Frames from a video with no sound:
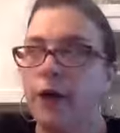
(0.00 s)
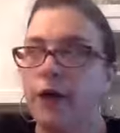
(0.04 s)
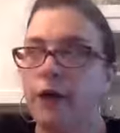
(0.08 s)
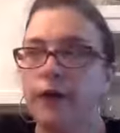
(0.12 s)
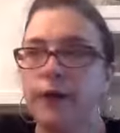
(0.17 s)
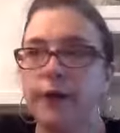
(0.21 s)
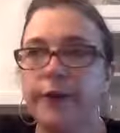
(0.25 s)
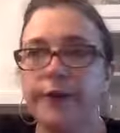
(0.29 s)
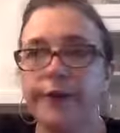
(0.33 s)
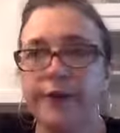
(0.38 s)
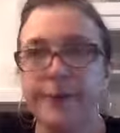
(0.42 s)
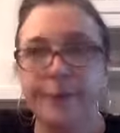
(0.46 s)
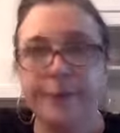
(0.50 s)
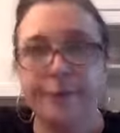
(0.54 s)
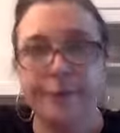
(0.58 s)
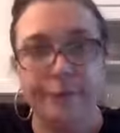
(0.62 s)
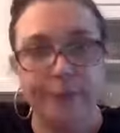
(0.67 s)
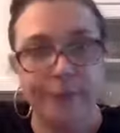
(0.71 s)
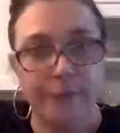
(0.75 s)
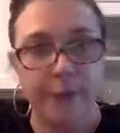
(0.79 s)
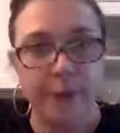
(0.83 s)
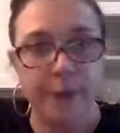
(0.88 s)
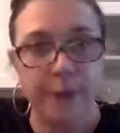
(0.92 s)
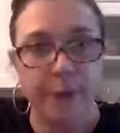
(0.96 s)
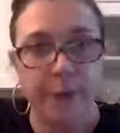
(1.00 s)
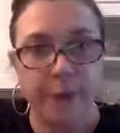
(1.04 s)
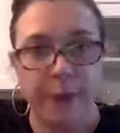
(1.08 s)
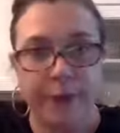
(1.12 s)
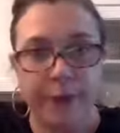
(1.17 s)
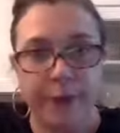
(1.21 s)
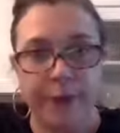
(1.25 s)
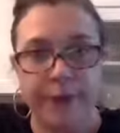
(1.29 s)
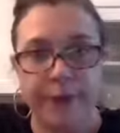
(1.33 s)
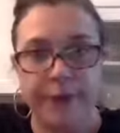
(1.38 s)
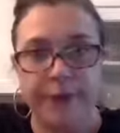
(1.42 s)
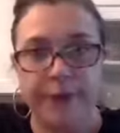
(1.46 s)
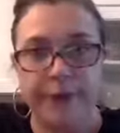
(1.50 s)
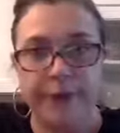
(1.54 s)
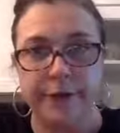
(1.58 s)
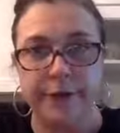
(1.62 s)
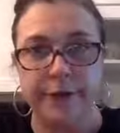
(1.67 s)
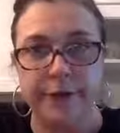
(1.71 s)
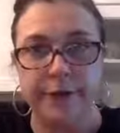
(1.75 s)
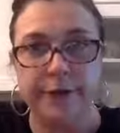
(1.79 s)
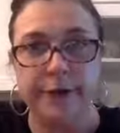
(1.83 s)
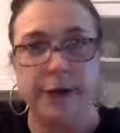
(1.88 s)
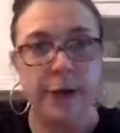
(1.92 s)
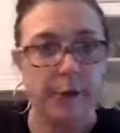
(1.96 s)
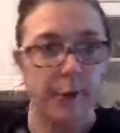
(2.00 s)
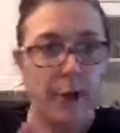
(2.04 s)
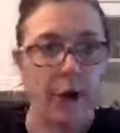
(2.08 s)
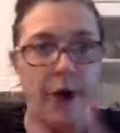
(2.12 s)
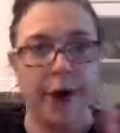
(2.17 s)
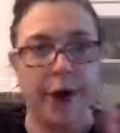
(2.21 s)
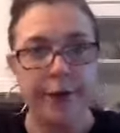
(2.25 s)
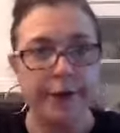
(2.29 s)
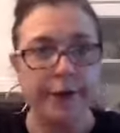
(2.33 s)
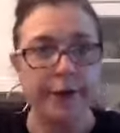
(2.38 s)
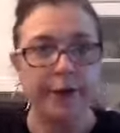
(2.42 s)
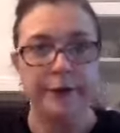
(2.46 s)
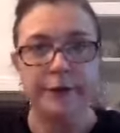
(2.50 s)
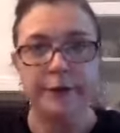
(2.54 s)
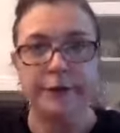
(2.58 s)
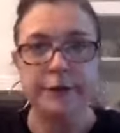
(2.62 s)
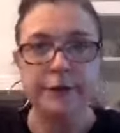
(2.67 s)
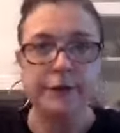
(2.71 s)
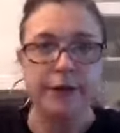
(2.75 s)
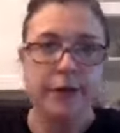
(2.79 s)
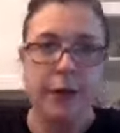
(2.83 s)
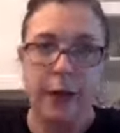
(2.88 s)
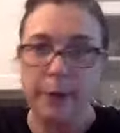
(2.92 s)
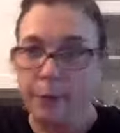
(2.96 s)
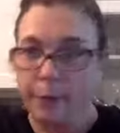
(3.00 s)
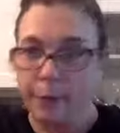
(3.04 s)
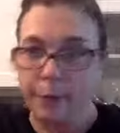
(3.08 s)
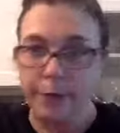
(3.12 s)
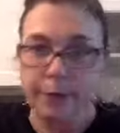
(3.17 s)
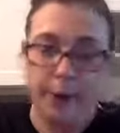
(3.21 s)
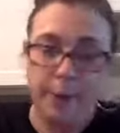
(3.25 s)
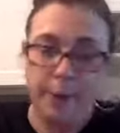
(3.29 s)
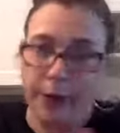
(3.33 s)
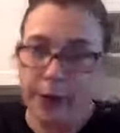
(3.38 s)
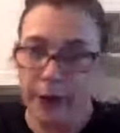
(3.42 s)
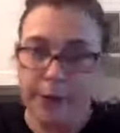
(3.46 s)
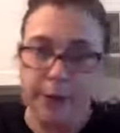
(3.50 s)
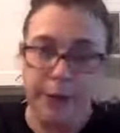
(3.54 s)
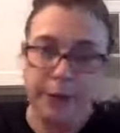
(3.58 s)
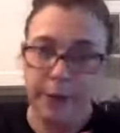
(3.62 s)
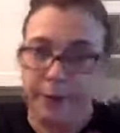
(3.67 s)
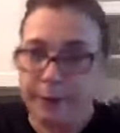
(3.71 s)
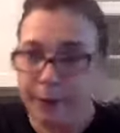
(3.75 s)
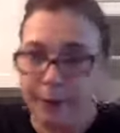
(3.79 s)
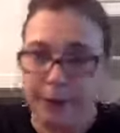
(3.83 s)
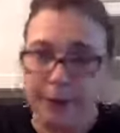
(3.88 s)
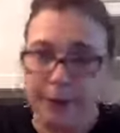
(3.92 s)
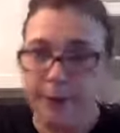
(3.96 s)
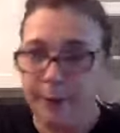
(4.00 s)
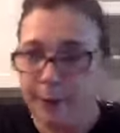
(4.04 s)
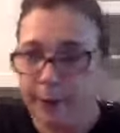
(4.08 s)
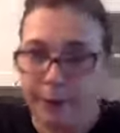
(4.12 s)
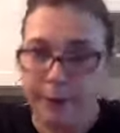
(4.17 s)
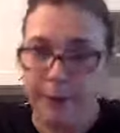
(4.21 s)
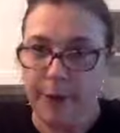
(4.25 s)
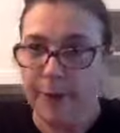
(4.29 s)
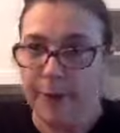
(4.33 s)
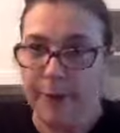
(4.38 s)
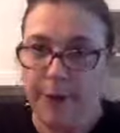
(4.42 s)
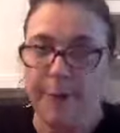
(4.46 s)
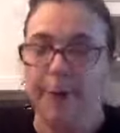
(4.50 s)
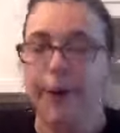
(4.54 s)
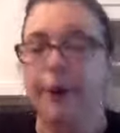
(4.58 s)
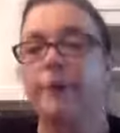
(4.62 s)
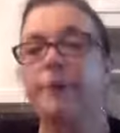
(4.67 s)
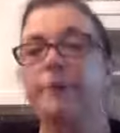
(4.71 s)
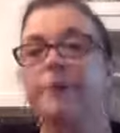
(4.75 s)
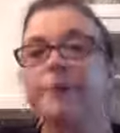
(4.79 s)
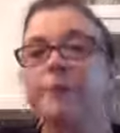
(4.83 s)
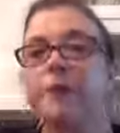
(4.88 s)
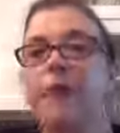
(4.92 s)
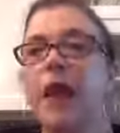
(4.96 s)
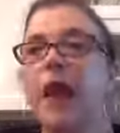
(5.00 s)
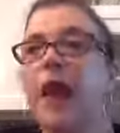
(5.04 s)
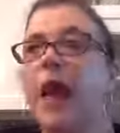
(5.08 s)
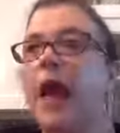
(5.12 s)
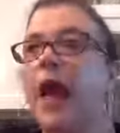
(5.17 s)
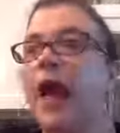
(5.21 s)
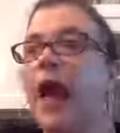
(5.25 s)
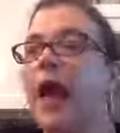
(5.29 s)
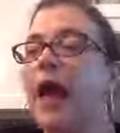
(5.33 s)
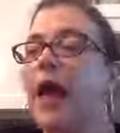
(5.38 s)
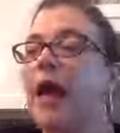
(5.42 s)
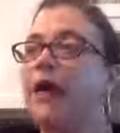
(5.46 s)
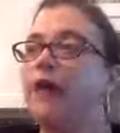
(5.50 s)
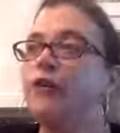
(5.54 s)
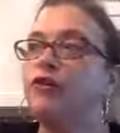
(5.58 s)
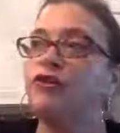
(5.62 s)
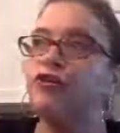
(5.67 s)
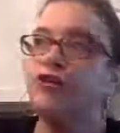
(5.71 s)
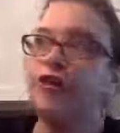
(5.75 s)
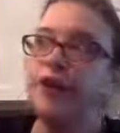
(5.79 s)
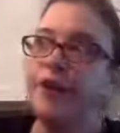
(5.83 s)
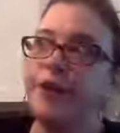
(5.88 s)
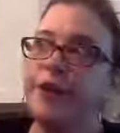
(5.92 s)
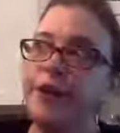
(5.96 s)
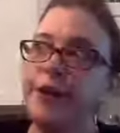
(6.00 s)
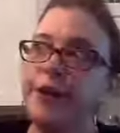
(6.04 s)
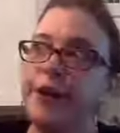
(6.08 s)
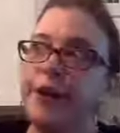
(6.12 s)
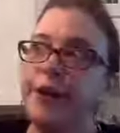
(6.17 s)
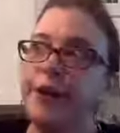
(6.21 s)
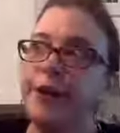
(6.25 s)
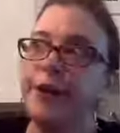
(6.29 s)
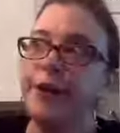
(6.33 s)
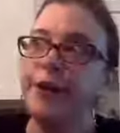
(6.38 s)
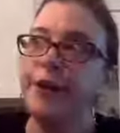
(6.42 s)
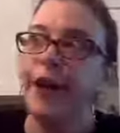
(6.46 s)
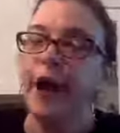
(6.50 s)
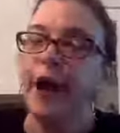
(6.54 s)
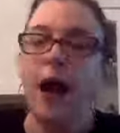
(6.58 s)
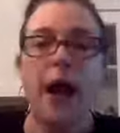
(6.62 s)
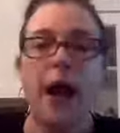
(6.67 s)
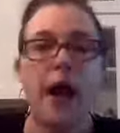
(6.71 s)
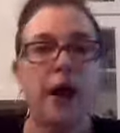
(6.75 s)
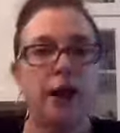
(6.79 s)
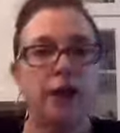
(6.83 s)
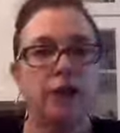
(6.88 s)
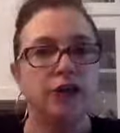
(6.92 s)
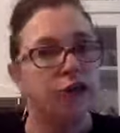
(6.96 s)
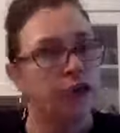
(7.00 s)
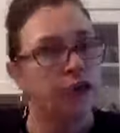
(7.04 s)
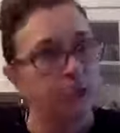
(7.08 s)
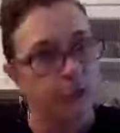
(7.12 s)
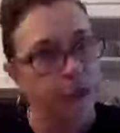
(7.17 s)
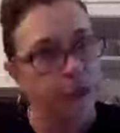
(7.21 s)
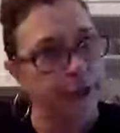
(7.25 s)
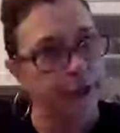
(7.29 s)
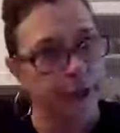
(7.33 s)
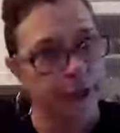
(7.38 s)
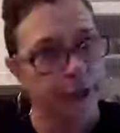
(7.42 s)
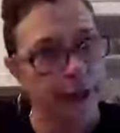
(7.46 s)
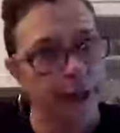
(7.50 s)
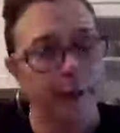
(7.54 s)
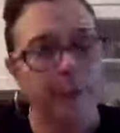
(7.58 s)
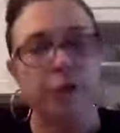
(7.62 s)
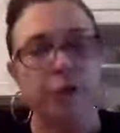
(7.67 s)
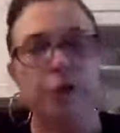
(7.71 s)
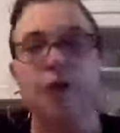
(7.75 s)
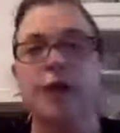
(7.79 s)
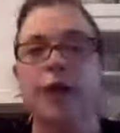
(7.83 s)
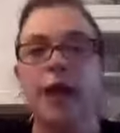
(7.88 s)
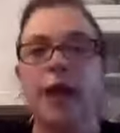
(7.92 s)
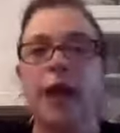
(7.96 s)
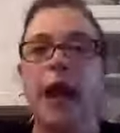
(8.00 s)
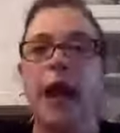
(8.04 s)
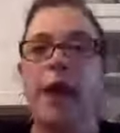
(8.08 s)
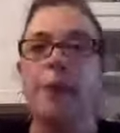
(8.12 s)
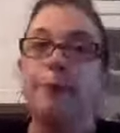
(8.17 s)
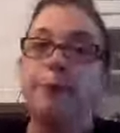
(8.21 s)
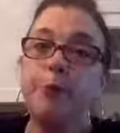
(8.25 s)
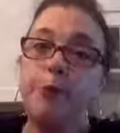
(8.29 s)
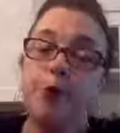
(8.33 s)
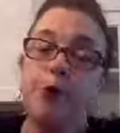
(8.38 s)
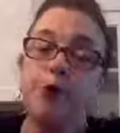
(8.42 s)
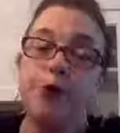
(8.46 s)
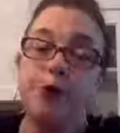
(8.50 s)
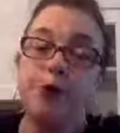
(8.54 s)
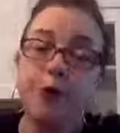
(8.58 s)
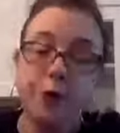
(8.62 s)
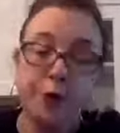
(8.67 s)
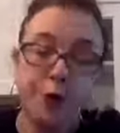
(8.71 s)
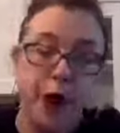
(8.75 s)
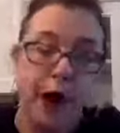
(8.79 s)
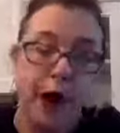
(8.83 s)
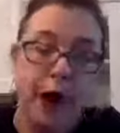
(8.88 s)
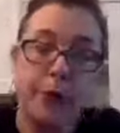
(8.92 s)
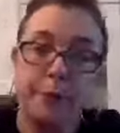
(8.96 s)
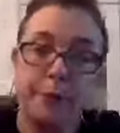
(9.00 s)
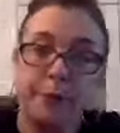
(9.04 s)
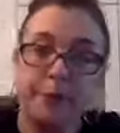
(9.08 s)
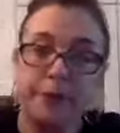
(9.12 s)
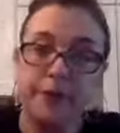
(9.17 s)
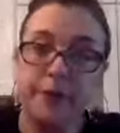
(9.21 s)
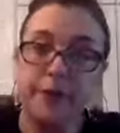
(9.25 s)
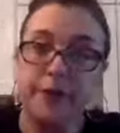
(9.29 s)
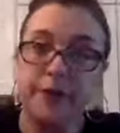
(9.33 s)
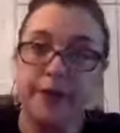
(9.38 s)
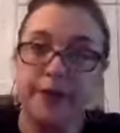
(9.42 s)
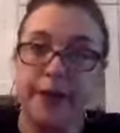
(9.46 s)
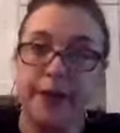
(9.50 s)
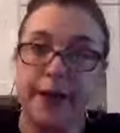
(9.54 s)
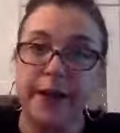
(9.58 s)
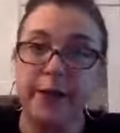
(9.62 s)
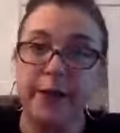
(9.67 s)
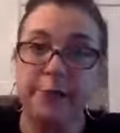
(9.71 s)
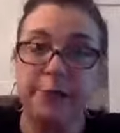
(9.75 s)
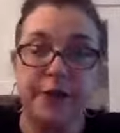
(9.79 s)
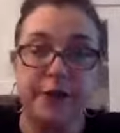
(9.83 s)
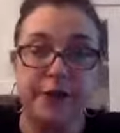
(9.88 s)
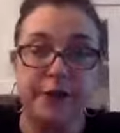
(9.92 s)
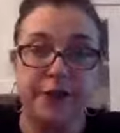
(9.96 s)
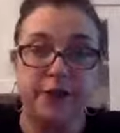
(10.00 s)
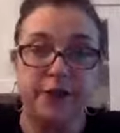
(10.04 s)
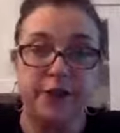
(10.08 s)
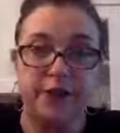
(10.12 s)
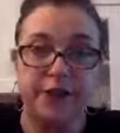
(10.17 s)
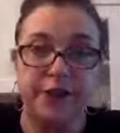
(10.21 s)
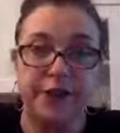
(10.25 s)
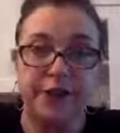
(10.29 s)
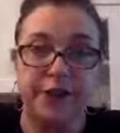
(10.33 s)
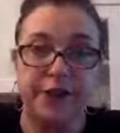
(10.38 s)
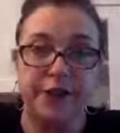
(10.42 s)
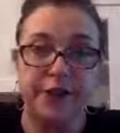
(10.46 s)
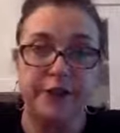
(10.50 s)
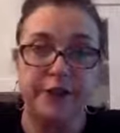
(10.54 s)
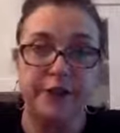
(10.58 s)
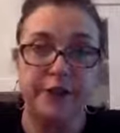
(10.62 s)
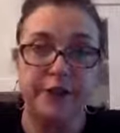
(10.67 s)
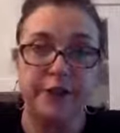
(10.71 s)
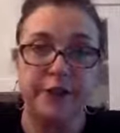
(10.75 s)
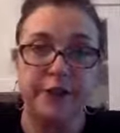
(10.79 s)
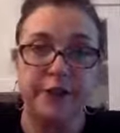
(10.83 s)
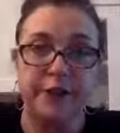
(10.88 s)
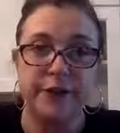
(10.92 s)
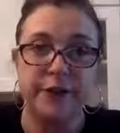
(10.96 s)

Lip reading: So I said, Fenway, come on, come on. And she wouldn't come. So then I put her up to the second piece of cheese.